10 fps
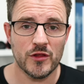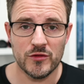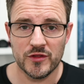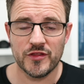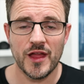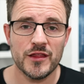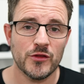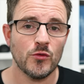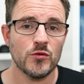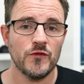including
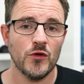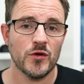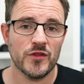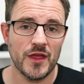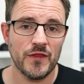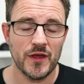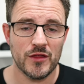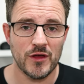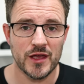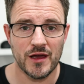standard autofocus and
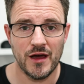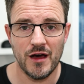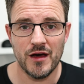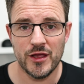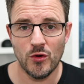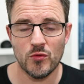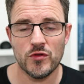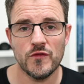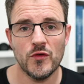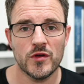things like eye
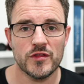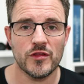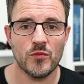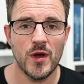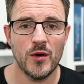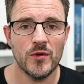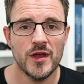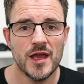autofocus as well.